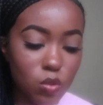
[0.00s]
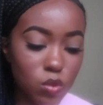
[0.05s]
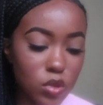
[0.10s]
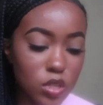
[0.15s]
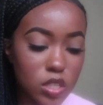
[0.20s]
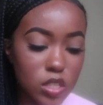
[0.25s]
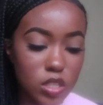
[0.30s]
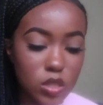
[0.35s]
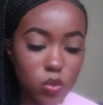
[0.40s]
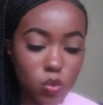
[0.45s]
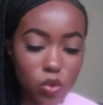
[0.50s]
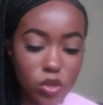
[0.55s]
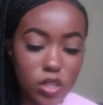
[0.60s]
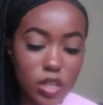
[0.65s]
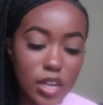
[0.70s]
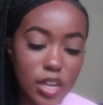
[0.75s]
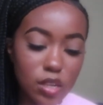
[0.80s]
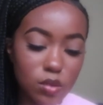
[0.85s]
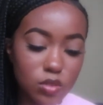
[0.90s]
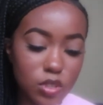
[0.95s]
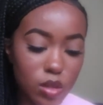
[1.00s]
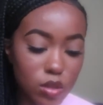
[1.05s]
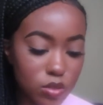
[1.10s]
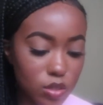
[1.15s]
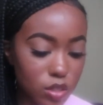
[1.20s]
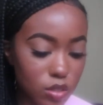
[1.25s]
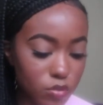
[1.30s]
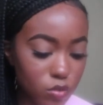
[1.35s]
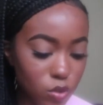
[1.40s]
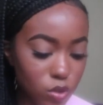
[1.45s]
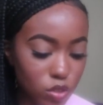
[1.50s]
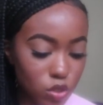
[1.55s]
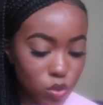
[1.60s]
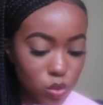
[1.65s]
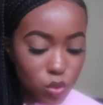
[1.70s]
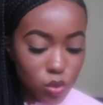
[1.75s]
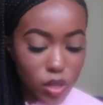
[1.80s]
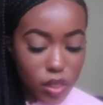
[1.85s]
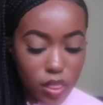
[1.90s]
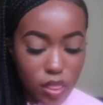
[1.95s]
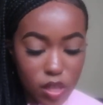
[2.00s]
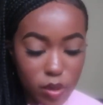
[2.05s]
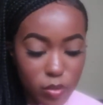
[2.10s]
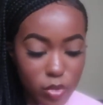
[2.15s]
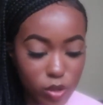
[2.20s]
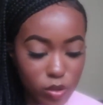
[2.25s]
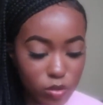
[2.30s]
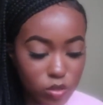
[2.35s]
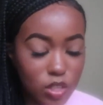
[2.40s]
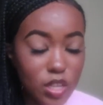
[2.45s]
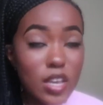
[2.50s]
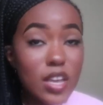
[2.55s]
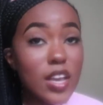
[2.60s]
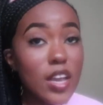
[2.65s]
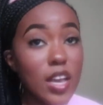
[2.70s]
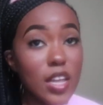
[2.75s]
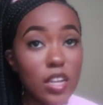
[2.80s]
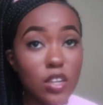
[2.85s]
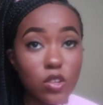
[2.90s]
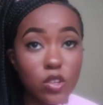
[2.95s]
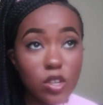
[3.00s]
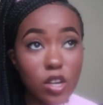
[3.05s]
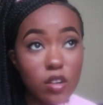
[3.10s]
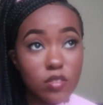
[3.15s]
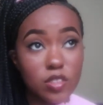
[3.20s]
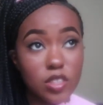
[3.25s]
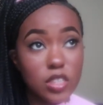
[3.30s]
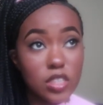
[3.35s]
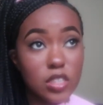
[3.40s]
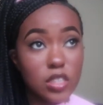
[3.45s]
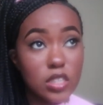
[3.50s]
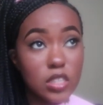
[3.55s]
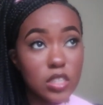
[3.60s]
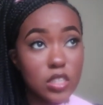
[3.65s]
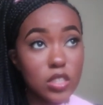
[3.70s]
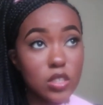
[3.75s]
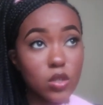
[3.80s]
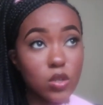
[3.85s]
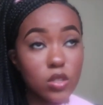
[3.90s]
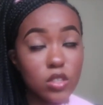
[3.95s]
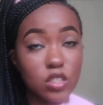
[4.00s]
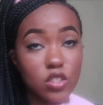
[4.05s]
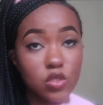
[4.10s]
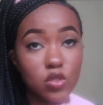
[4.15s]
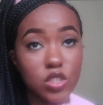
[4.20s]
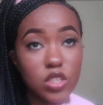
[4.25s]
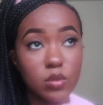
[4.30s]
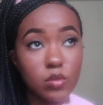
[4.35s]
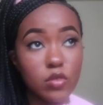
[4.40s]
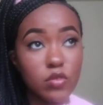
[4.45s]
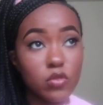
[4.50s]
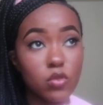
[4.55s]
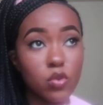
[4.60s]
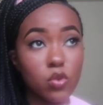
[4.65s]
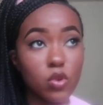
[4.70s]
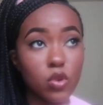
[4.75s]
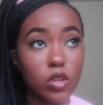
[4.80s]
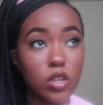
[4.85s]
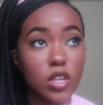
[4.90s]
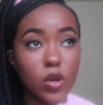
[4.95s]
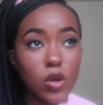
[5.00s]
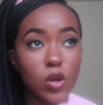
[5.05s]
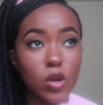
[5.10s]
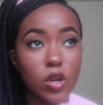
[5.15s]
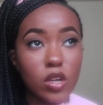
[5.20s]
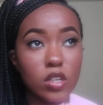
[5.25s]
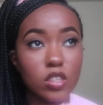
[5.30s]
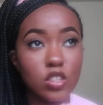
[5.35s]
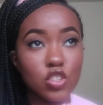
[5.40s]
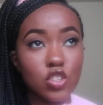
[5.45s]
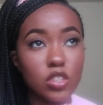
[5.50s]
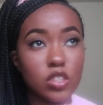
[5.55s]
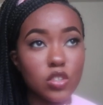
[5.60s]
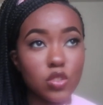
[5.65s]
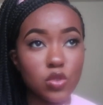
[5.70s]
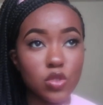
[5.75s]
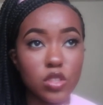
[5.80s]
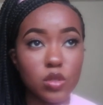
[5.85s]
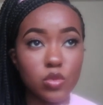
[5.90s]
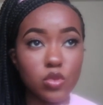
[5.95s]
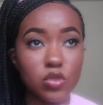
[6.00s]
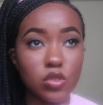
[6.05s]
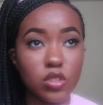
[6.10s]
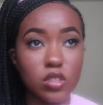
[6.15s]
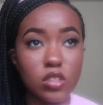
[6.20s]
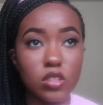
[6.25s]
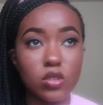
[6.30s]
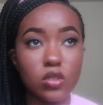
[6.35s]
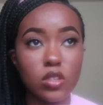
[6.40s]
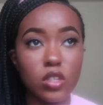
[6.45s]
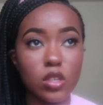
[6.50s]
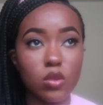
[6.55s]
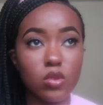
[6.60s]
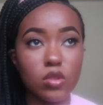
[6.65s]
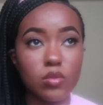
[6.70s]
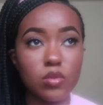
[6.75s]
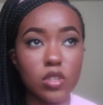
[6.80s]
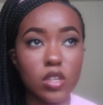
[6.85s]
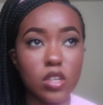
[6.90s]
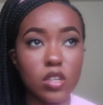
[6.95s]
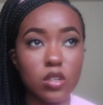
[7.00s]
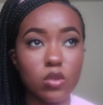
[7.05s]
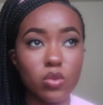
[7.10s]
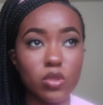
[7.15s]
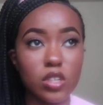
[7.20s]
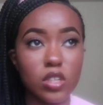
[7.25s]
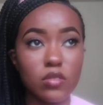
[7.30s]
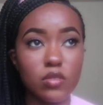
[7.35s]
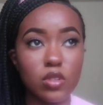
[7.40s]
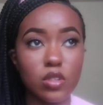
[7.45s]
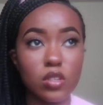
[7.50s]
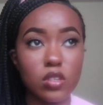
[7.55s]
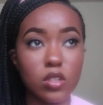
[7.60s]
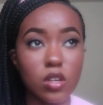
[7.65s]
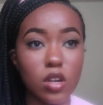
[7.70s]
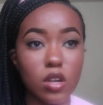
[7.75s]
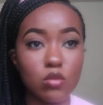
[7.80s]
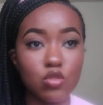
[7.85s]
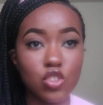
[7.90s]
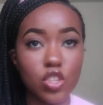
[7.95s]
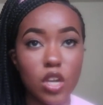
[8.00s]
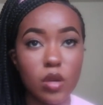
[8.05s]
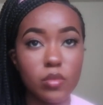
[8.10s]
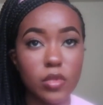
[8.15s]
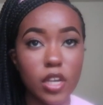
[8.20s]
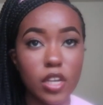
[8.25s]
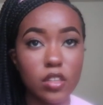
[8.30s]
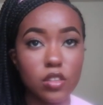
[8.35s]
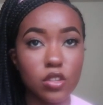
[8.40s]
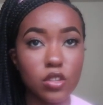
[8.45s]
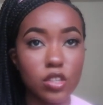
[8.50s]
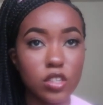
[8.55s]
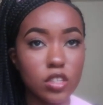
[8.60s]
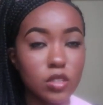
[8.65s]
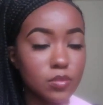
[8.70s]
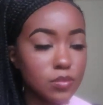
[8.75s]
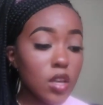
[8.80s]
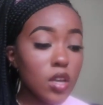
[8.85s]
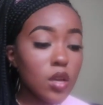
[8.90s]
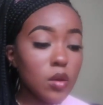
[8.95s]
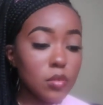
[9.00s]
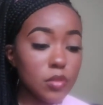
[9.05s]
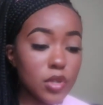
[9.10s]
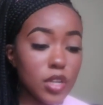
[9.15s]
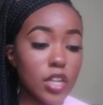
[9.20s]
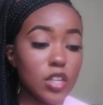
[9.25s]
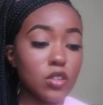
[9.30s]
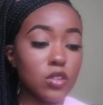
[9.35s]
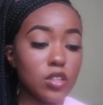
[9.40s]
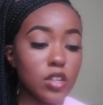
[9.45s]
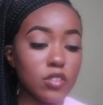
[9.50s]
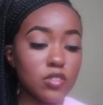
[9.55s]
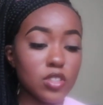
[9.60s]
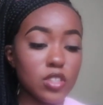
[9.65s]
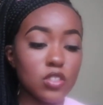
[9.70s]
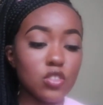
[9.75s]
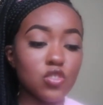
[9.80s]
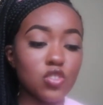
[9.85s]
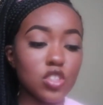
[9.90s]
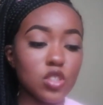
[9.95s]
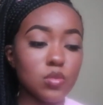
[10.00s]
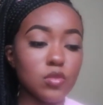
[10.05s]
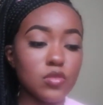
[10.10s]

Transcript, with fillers: was one of the items I was looking forward to the most. And I know y'all have seen this on Instagram before, on Instagram boutique or like a website or whatever called Shop 930. I know y'all have seen this dress